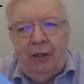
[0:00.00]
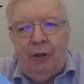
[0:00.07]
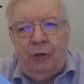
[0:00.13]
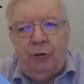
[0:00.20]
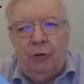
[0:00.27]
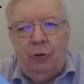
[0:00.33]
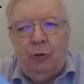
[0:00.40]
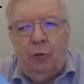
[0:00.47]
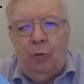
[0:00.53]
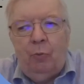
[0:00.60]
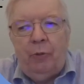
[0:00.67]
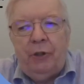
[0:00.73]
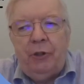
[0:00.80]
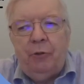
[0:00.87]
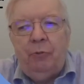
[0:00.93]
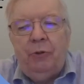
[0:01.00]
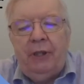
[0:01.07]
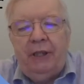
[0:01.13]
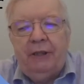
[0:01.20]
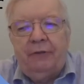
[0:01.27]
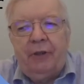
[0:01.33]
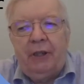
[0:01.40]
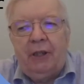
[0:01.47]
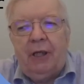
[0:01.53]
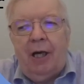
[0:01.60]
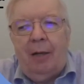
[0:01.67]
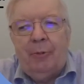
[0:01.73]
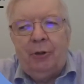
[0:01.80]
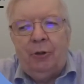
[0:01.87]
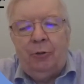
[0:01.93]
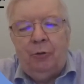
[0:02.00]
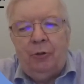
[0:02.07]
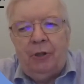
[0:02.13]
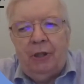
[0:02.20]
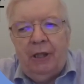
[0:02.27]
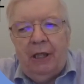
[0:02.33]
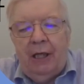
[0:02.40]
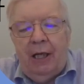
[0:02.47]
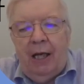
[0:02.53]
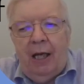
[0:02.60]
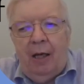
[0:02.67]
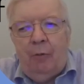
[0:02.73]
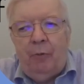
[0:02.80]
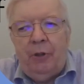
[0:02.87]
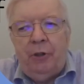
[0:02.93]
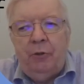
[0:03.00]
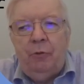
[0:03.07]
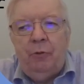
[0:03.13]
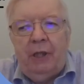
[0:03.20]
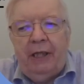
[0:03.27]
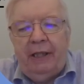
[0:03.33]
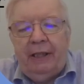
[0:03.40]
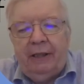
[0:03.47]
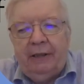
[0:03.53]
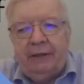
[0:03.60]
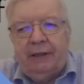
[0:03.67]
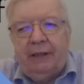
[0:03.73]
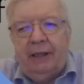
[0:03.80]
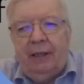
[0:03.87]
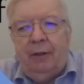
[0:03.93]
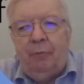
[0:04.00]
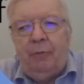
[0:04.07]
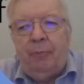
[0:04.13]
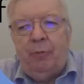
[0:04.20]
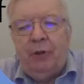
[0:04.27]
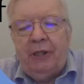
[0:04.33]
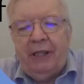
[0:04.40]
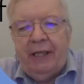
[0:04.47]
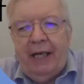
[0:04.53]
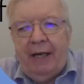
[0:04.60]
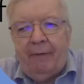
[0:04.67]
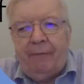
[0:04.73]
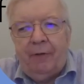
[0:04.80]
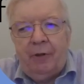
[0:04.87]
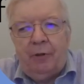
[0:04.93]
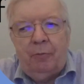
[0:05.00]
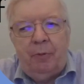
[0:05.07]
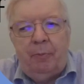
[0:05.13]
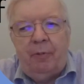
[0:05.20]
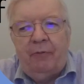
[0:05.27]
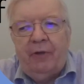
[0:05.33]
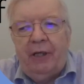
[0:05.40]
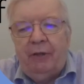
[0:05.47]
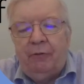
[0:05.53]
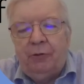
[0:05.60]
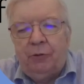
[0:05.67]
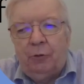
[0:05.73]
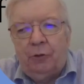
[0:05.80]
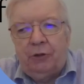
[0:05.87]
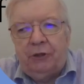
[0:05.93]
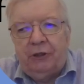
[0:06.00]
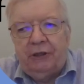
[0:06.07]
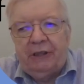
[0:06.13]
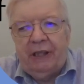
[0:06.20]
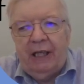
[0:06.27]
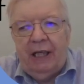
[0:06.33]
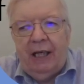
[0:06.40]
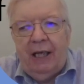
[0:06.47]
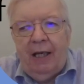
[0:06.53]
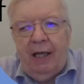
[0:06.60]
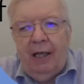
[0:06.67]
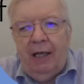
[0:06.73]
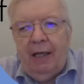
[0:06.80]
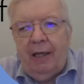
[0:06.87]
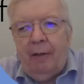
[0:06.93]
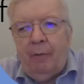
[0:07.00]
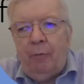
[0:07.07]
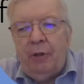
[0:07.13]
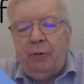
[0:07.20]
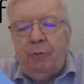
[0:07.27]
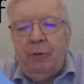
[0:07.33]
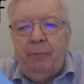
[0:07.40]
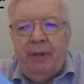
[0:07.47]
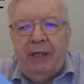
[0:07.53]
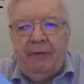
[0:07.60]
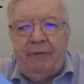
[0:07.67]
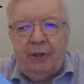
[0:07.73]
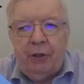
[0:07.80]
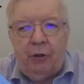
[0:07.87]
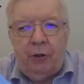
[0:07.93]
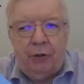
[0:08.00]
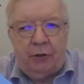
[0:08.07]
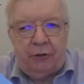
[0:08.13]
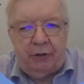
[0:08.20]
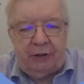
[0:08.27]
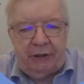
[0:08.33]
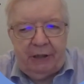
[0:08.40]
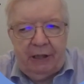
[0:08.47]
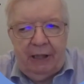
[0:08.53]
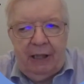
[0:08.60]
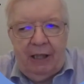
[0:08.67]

So we do things for the common good. We do things, we put in effort, we provide resources which will benefit others